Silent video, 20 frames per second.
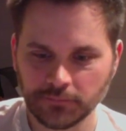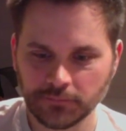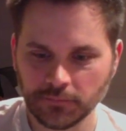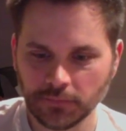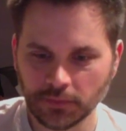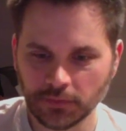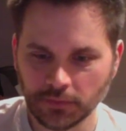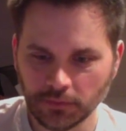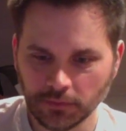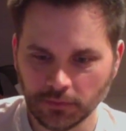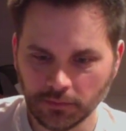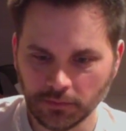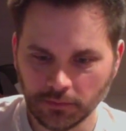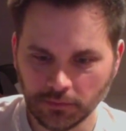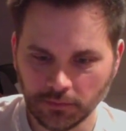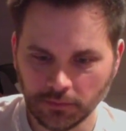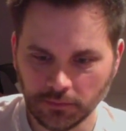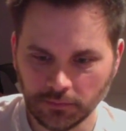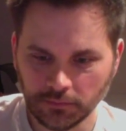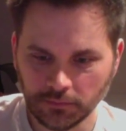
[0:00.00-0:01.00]

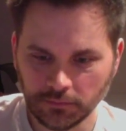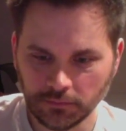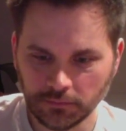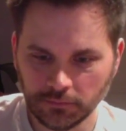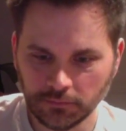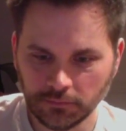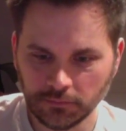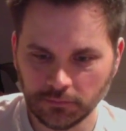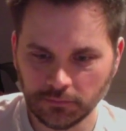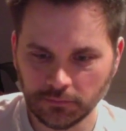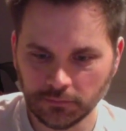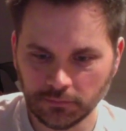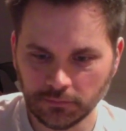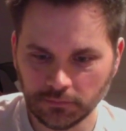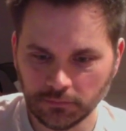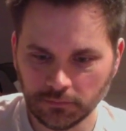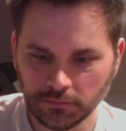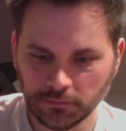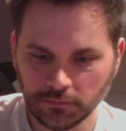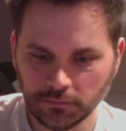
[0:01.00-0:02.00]

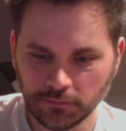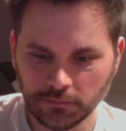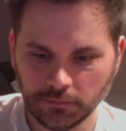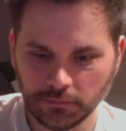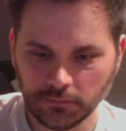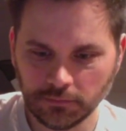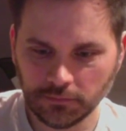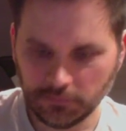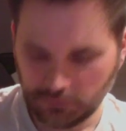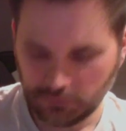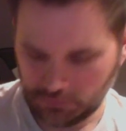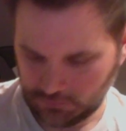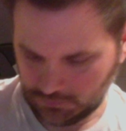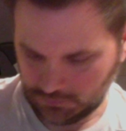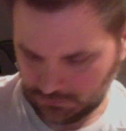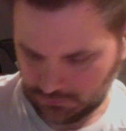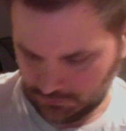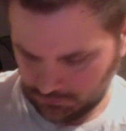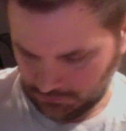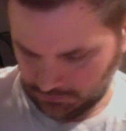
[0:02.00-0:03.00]

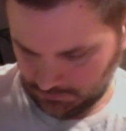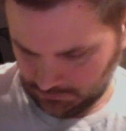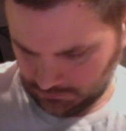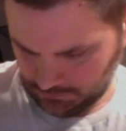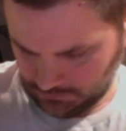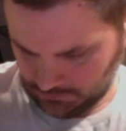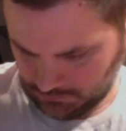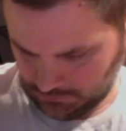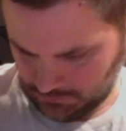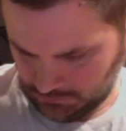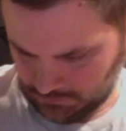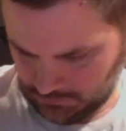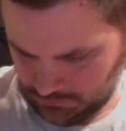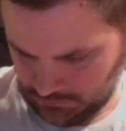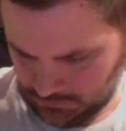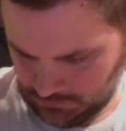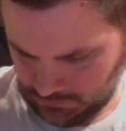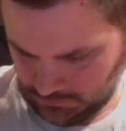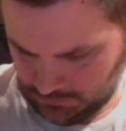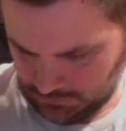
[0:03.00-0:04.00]

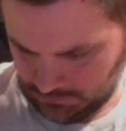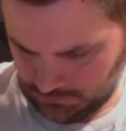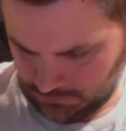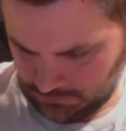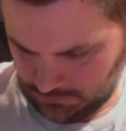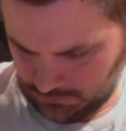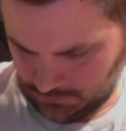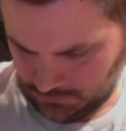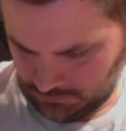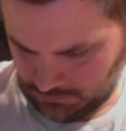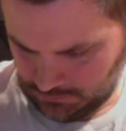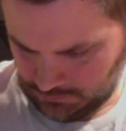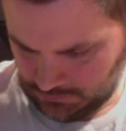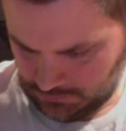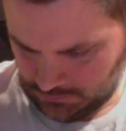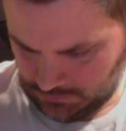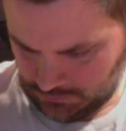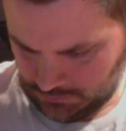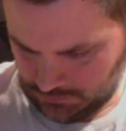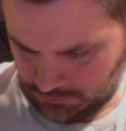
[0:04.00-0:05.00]

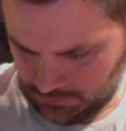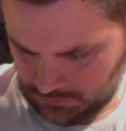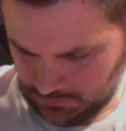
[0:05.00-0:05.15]
No one is speaking in this clip.